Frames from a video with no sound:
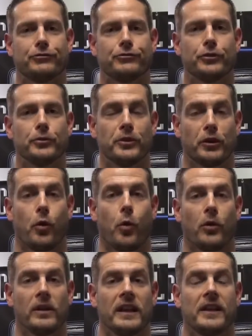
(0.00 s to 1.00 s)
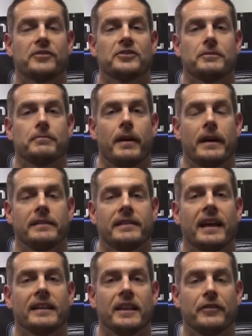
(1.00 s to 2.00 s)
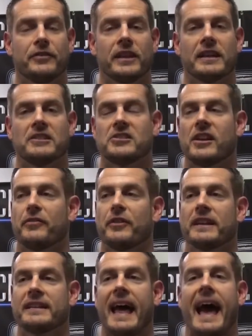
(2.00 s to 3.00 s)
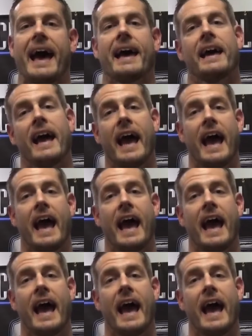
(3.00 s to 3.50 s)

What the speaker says: doing the core lifts and deadlifting and stuff like that.